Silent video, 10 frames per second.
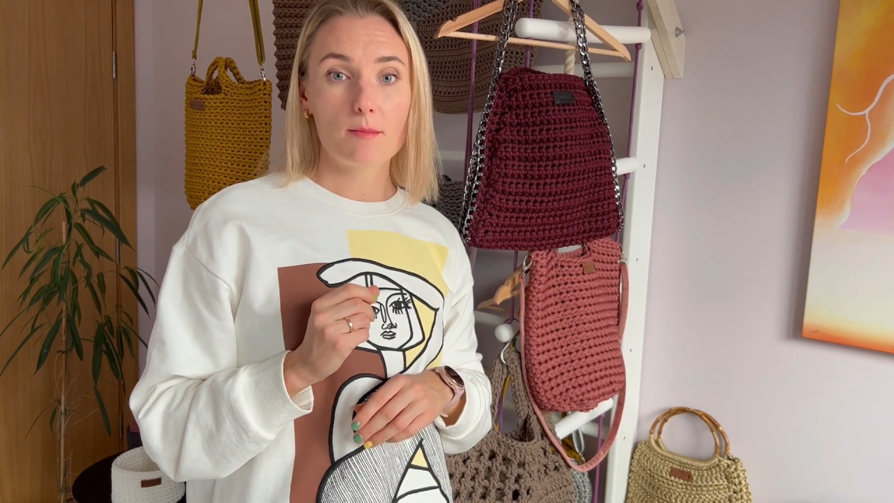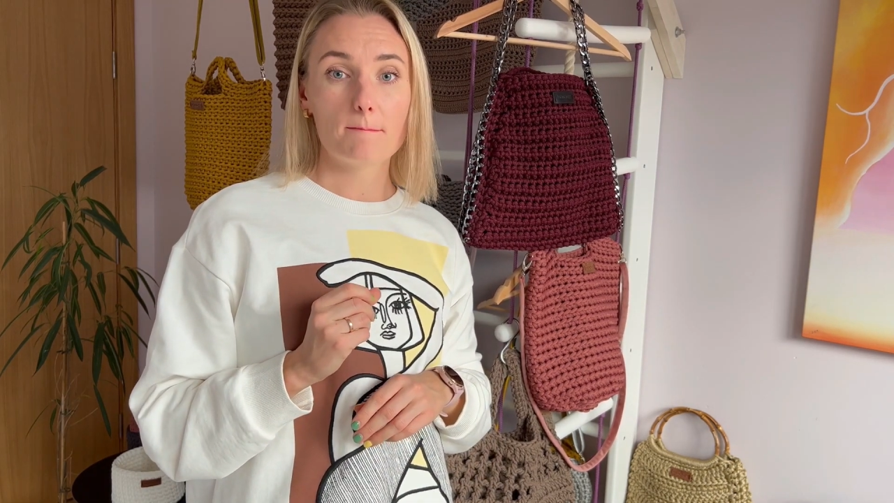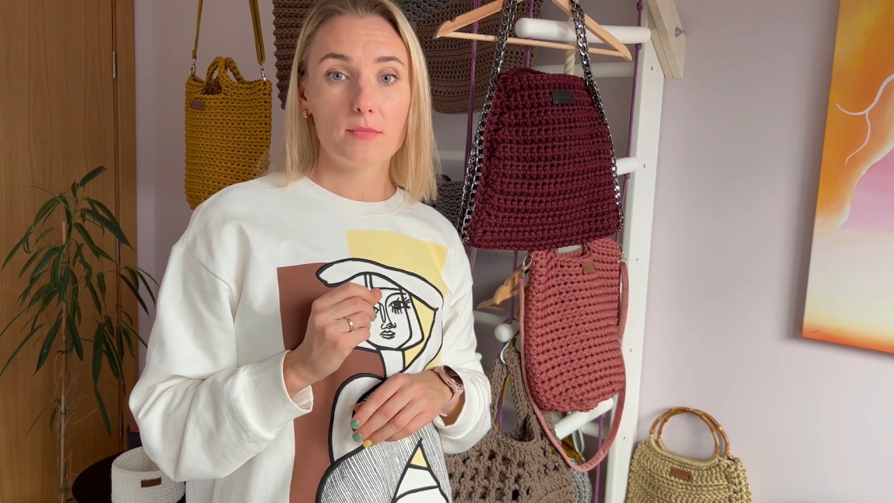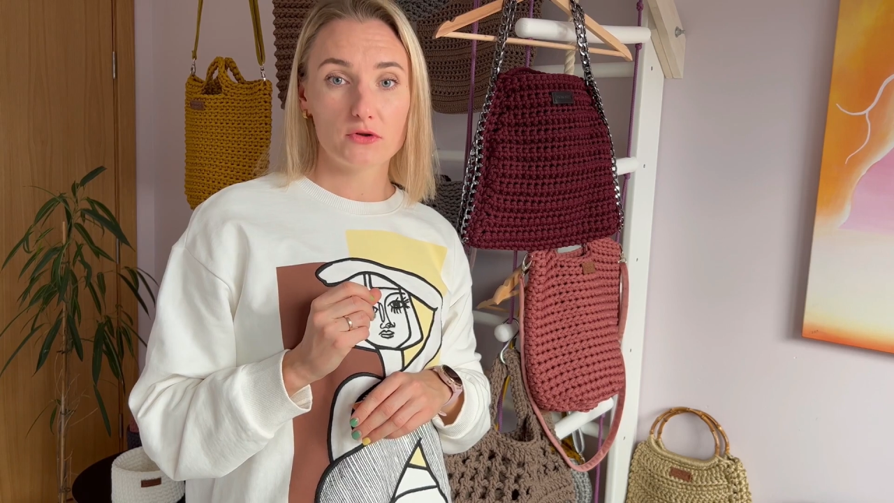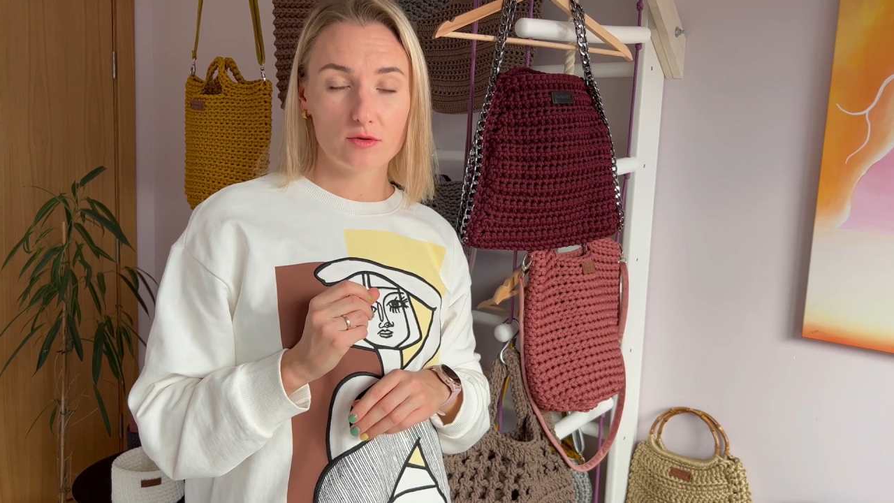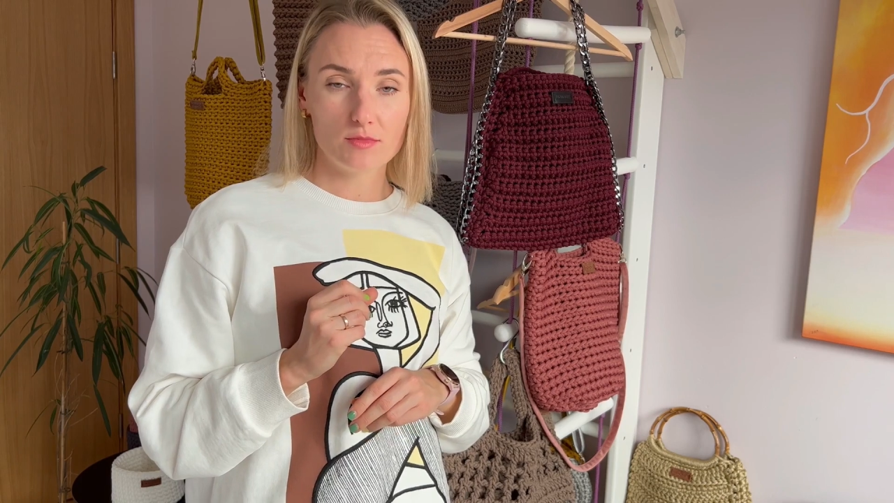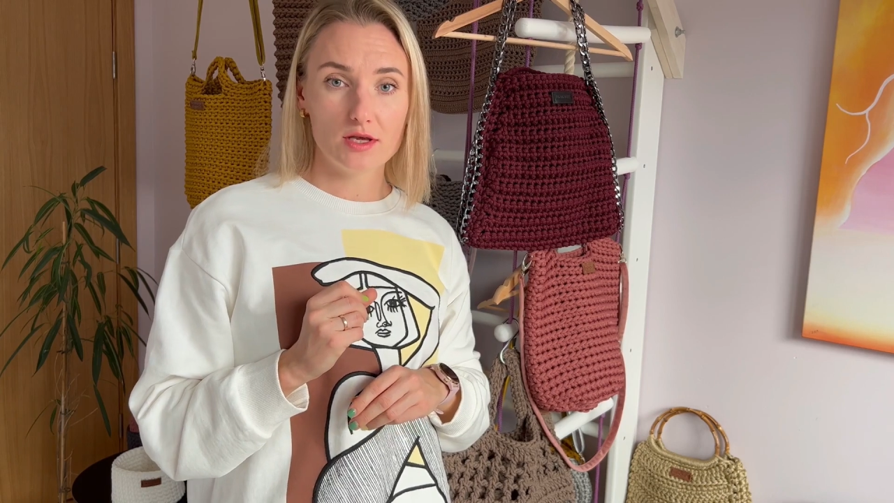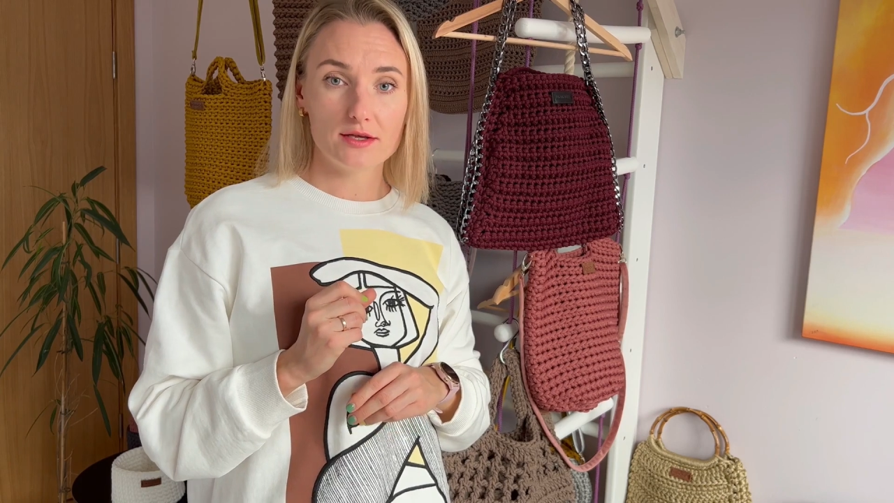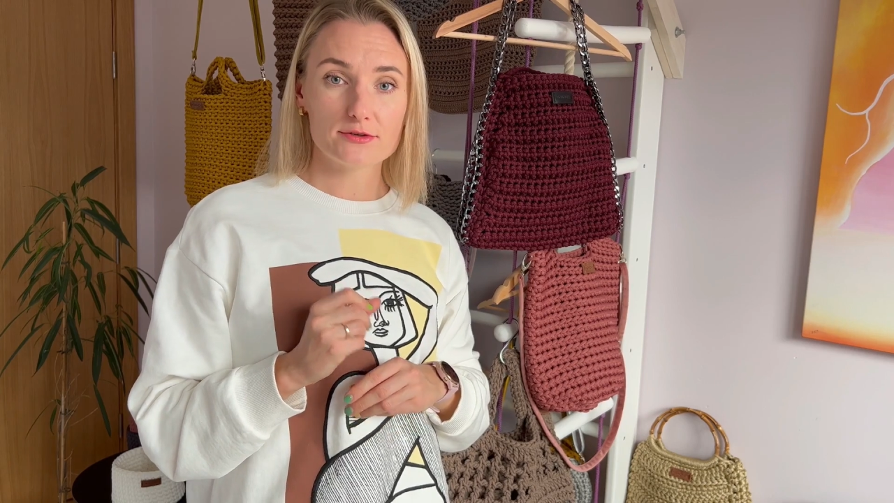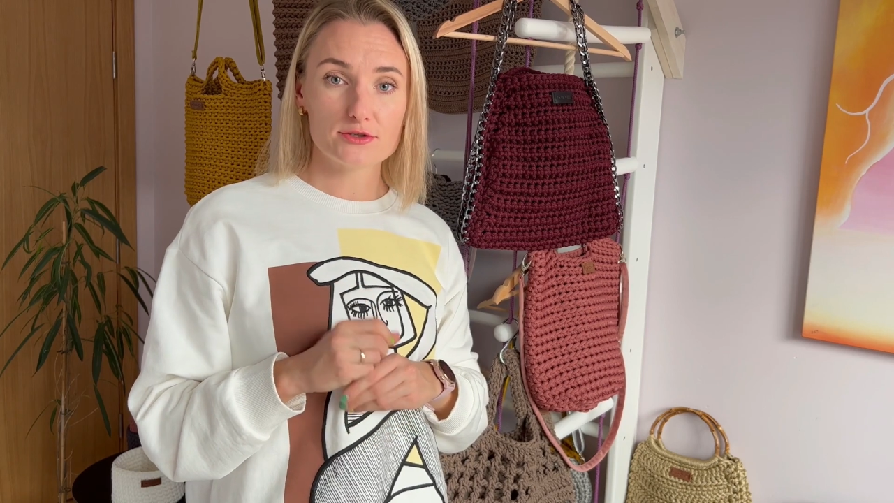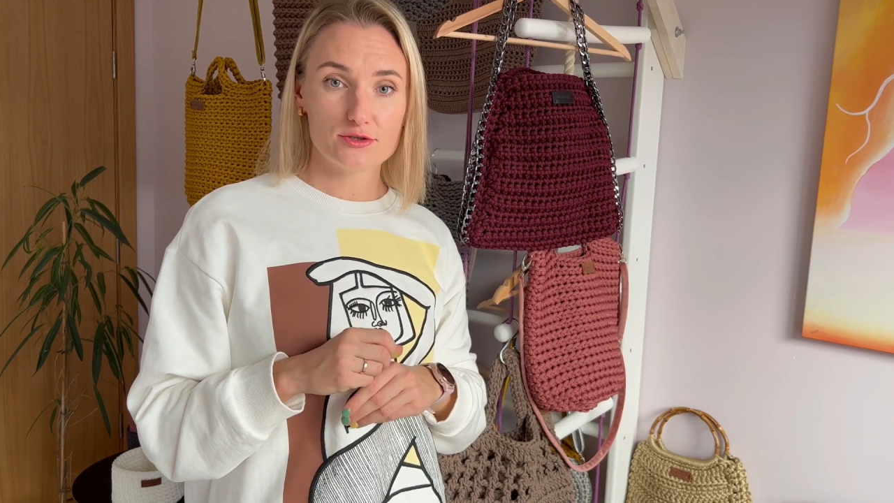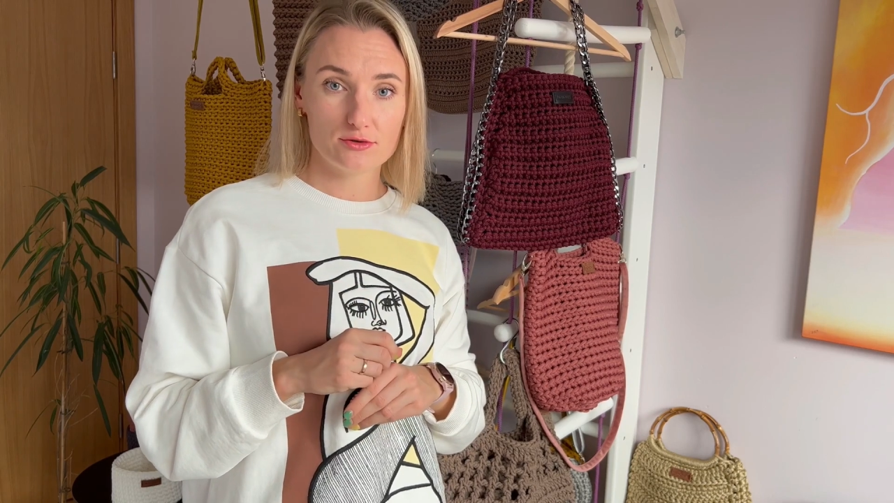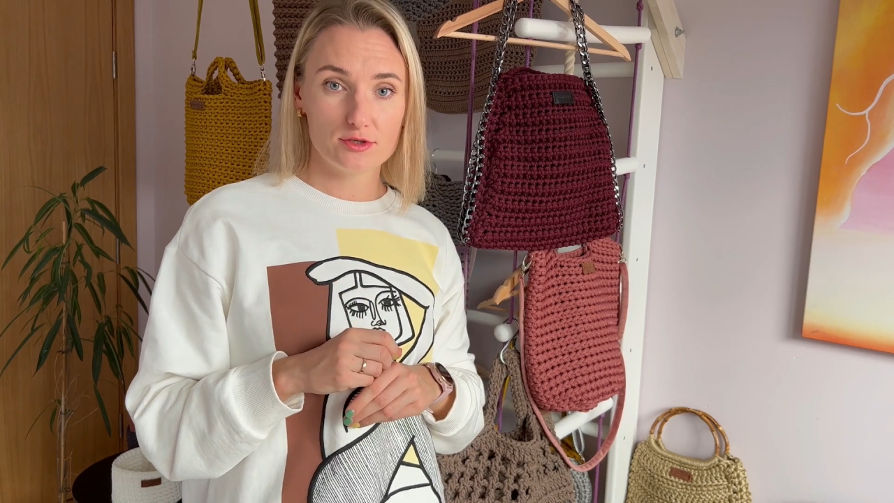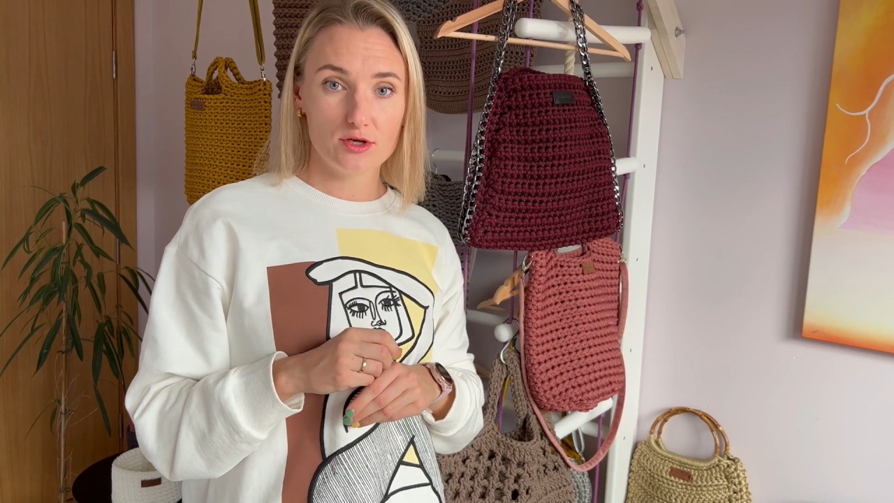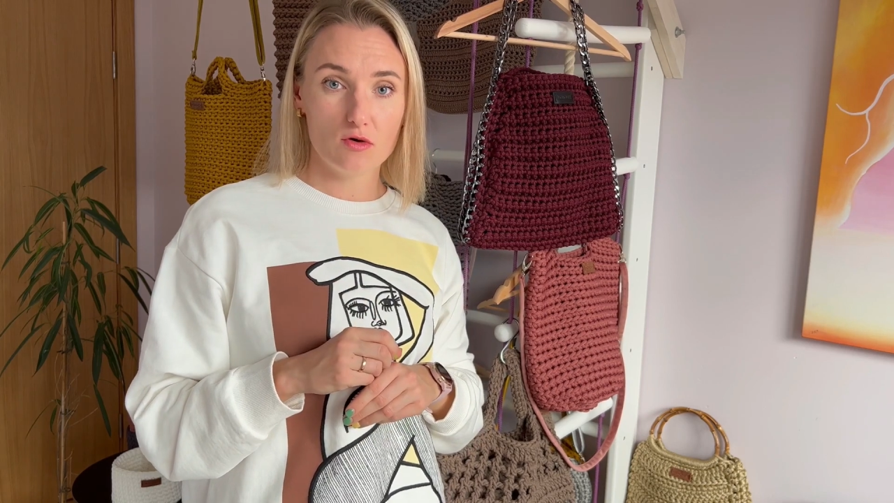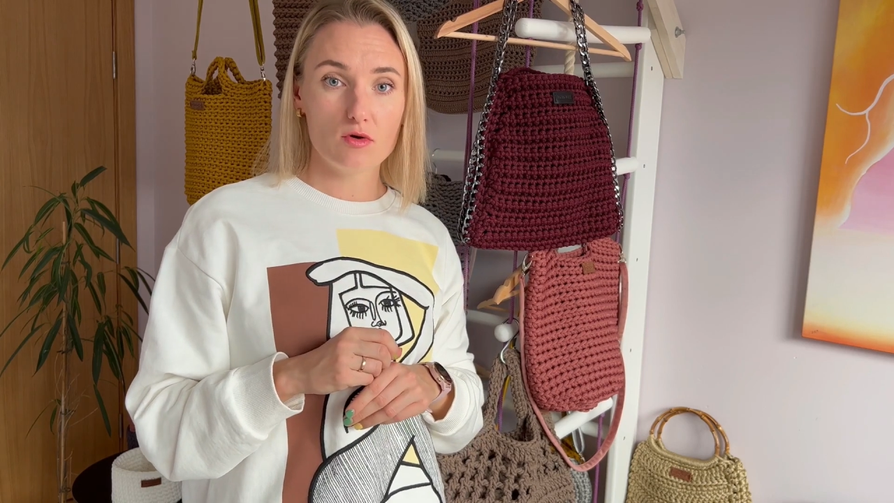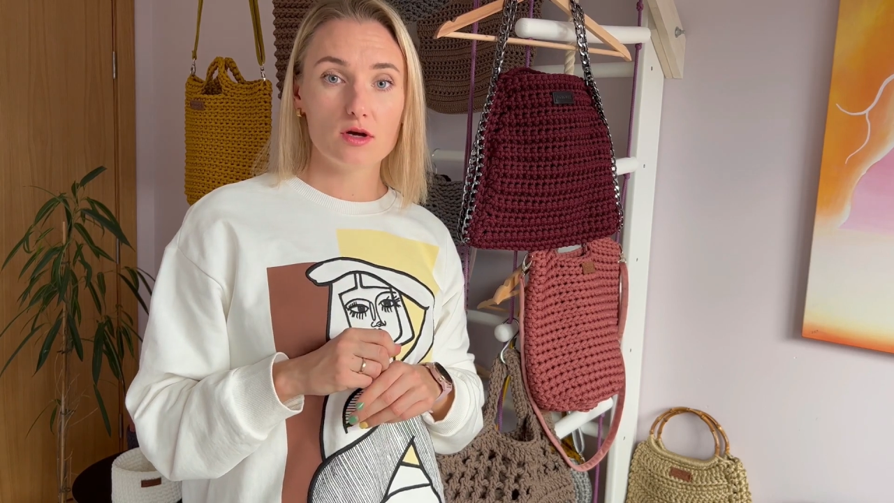Monome Studio.